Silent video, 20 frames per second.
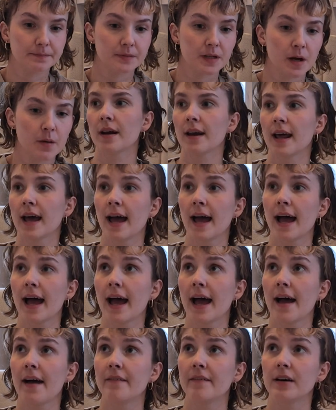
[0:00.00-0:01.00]
I'm gonna
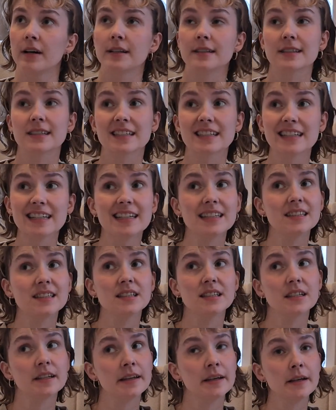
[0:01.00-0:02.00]
have a
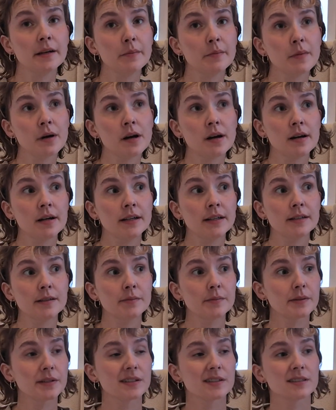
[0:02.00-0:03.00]
slit in
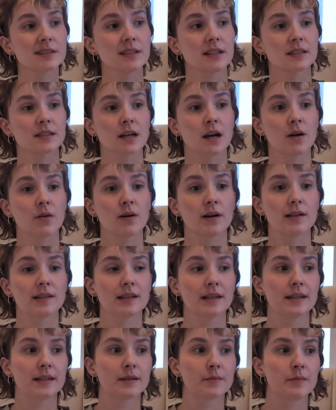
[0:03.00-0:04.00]
mind because that's how I
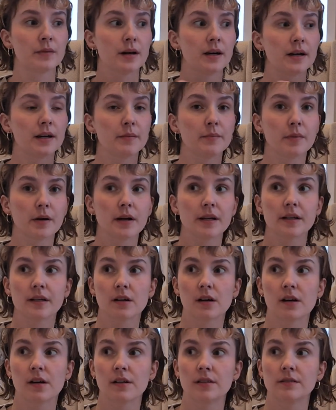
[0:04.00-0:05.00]
like my
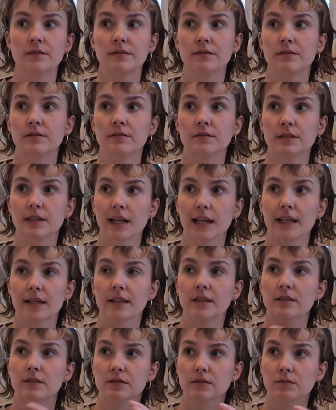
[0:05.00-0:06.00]
bodycon,
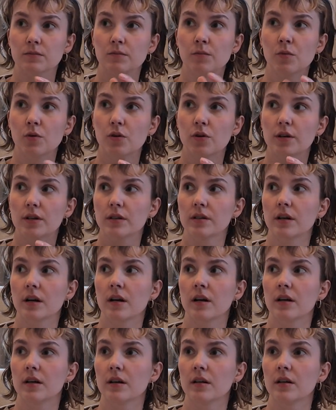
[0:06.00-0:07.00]
like more
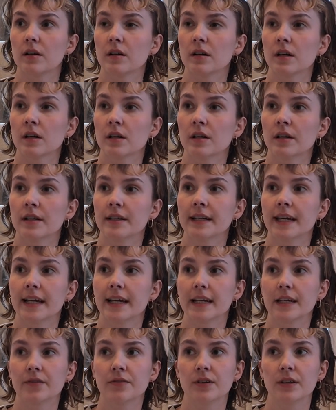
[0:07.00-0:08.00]

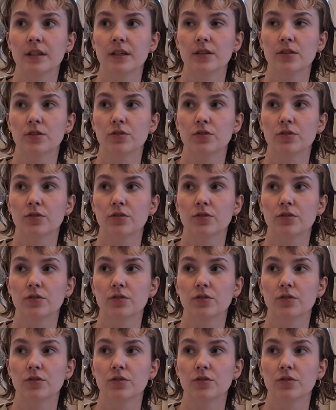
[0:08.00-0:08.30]
negative ease